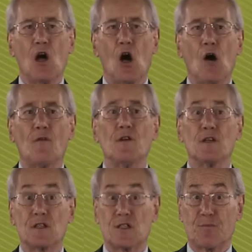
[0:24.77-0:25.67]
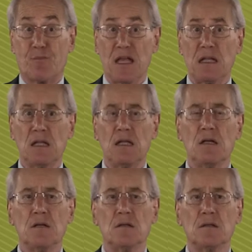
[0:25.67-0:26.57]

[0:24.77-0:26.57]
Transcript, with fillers: of spending,